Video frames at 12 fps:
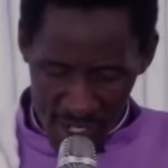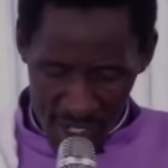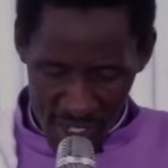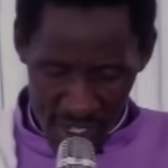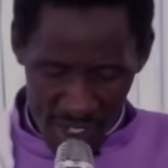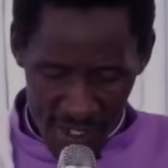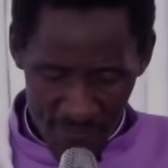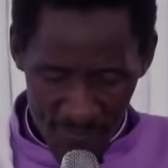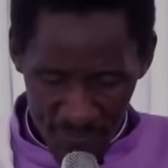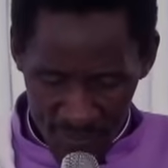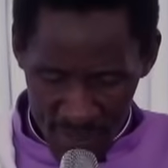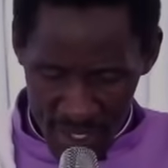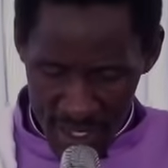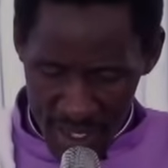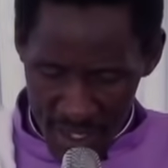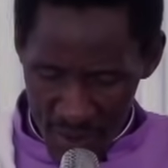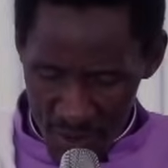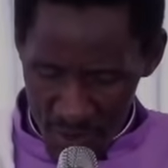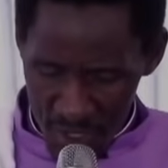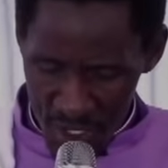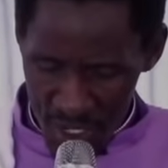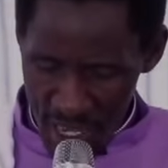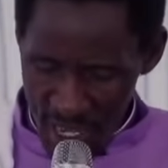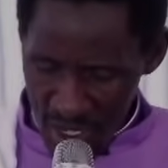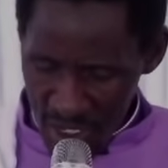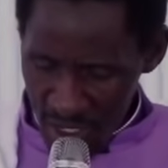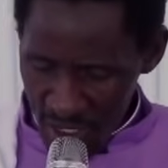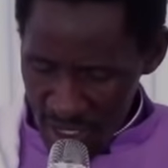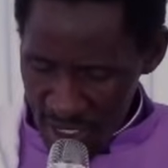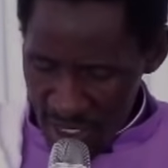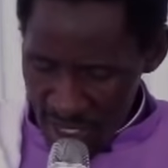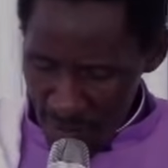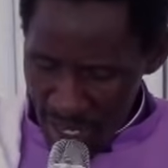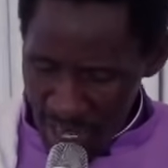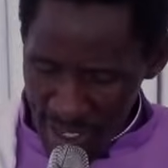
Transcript: Zs, which I regret the blood